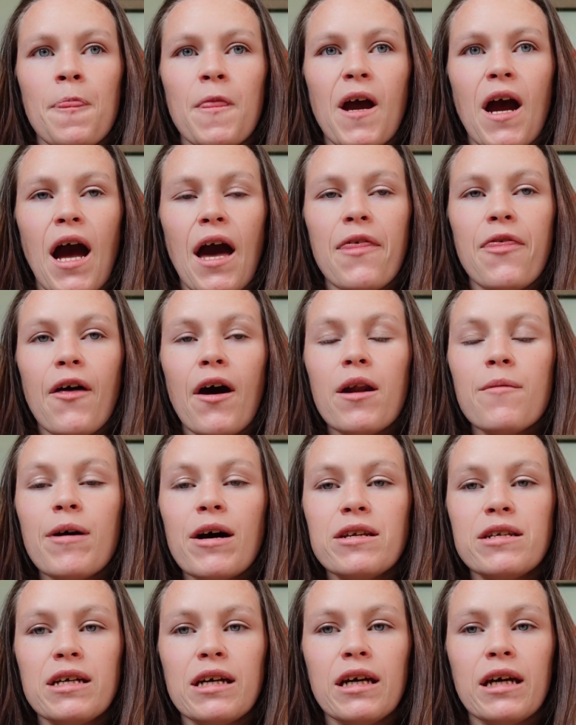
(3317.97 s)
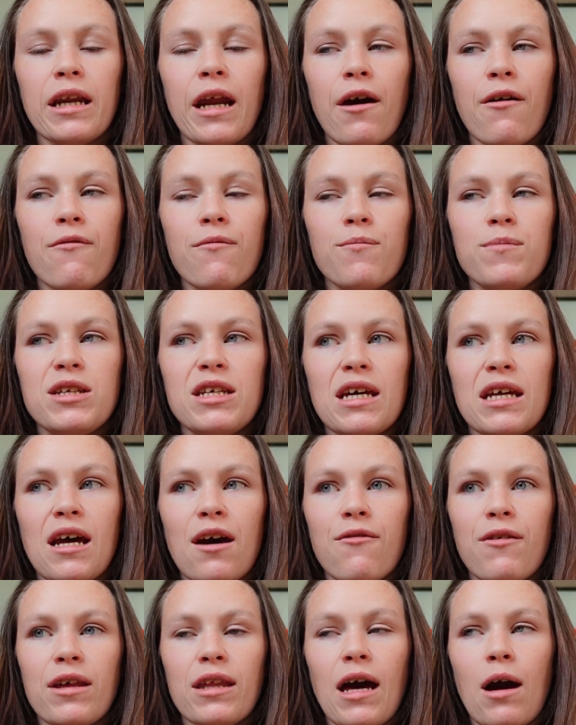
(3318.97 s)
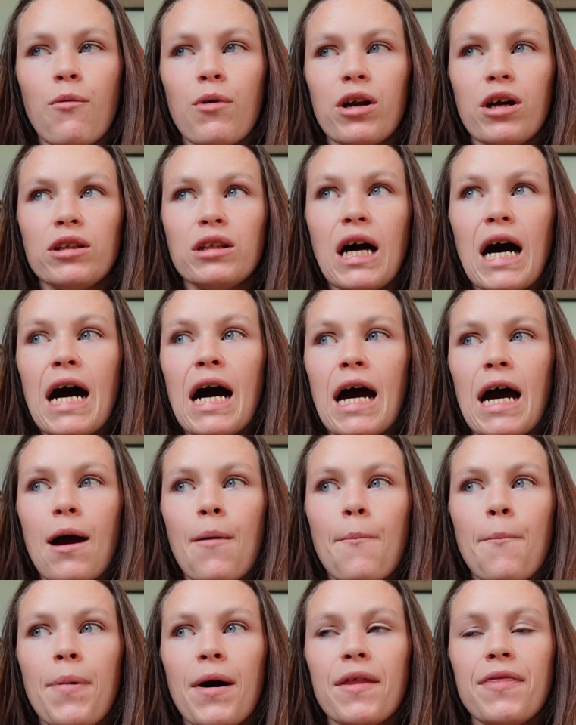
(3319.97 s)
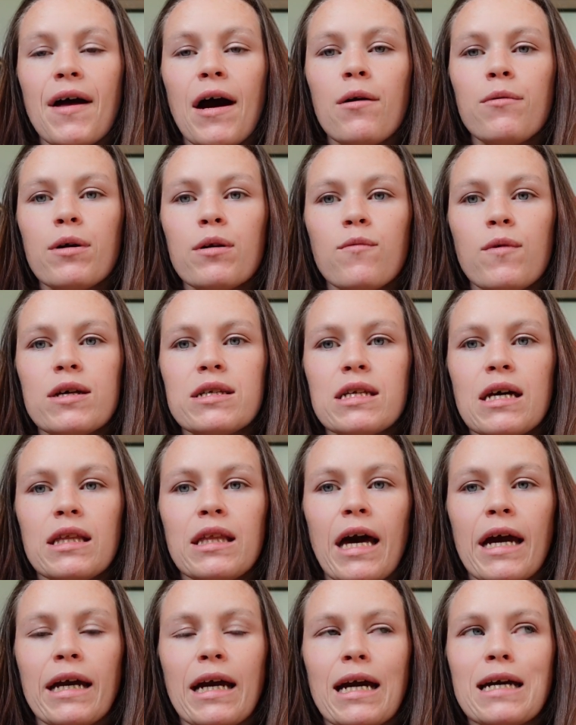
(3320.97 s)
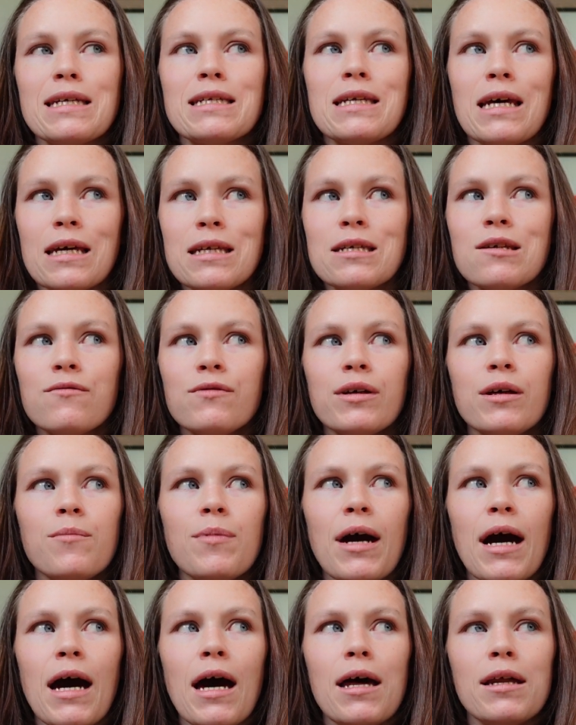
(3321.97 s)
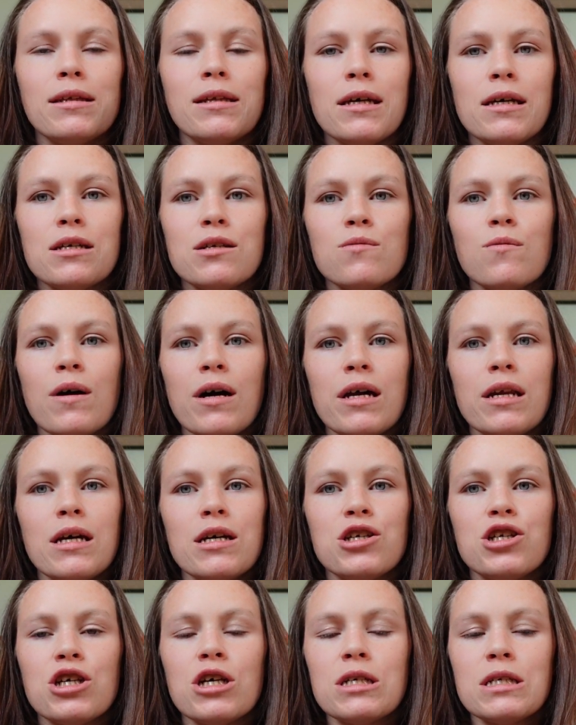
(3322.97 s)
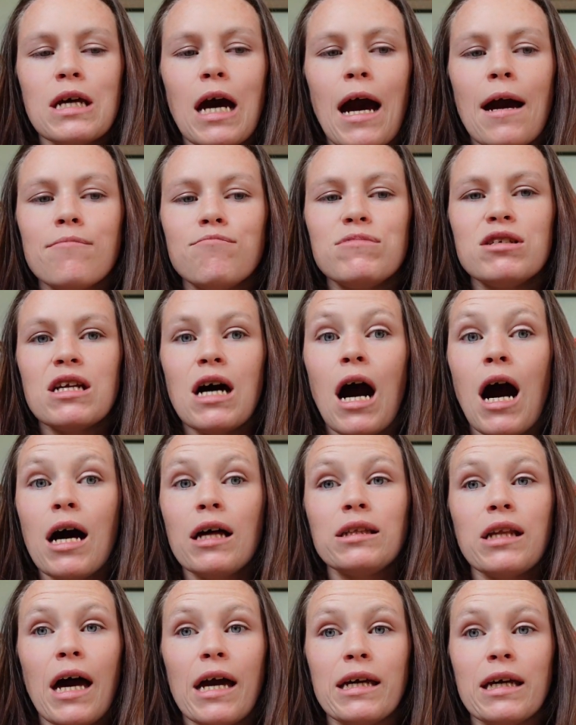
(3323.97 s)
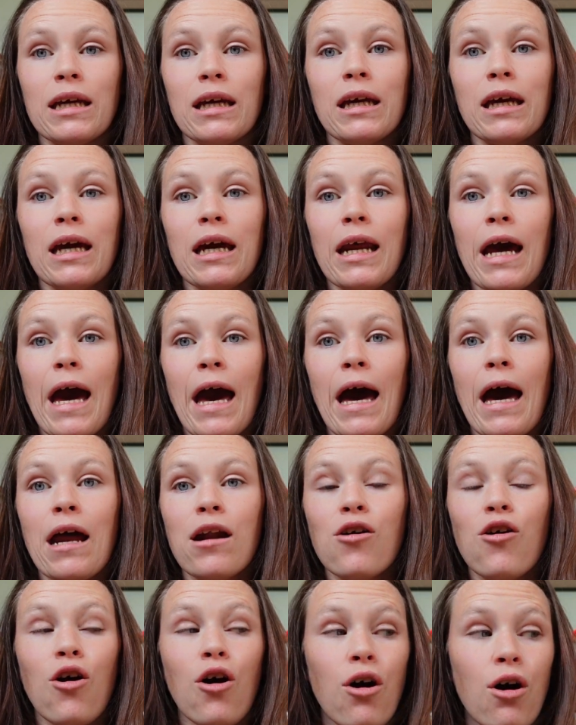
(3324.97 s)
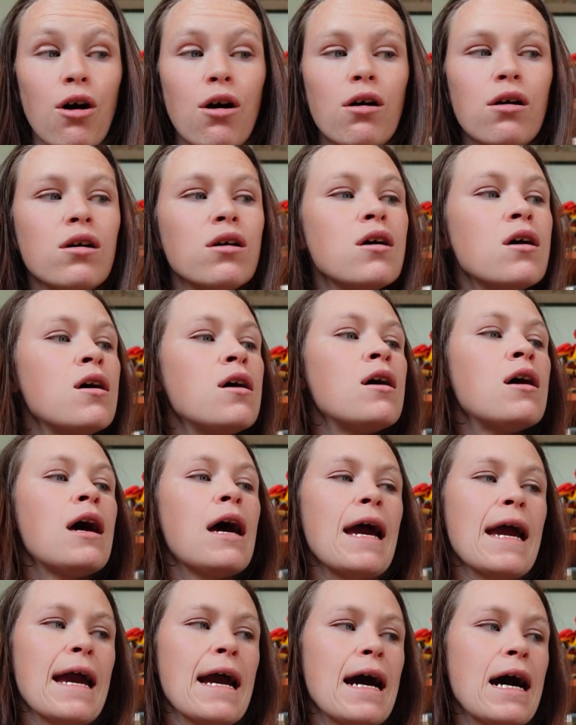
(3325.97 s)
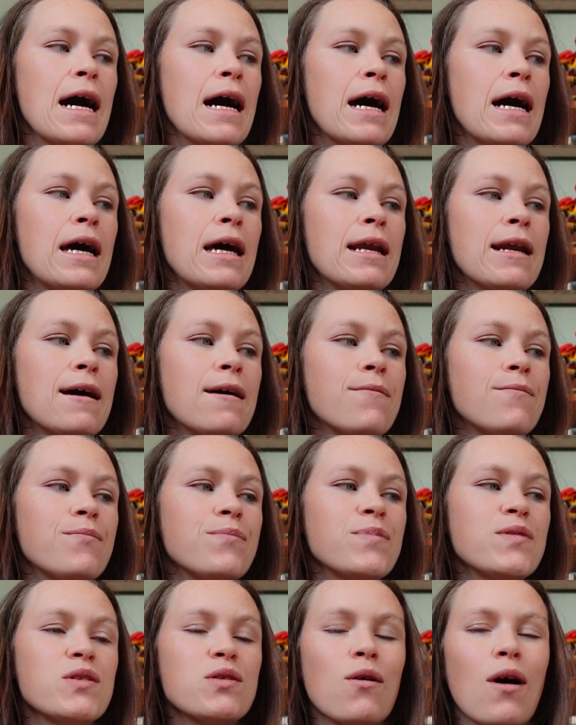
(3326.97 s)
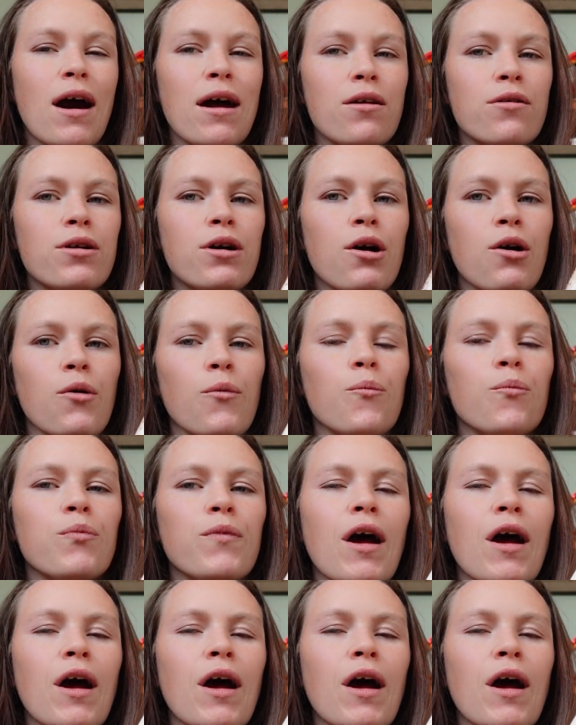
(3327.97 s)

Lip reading: I thought about DNFing that one a lot, but that one wasn't like excessively bad. This one is just, I'm not liking it at all. And so I don't know.